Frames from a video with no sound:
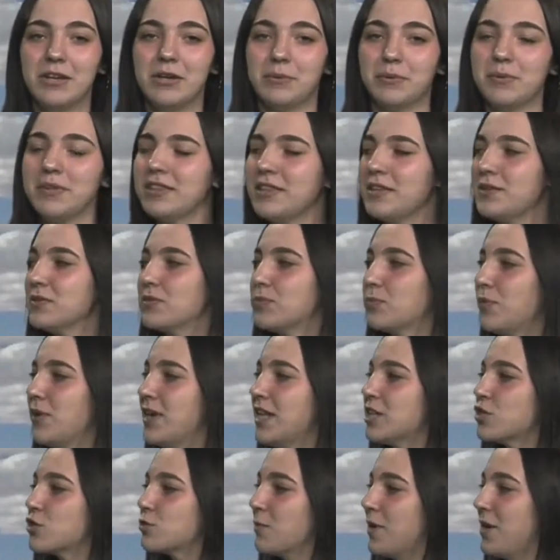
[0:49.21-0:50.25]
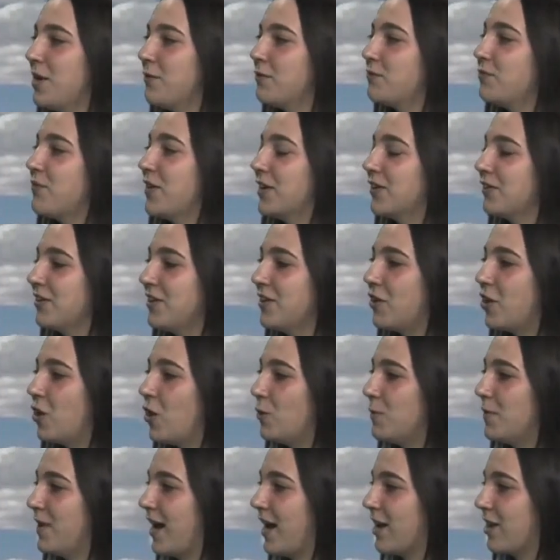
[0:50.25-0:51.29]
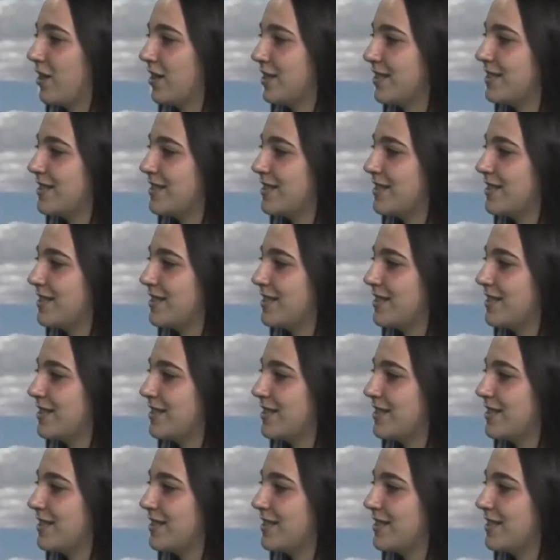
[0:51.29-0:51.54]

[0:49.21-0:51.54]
with those winds remaining fairly calm and out of the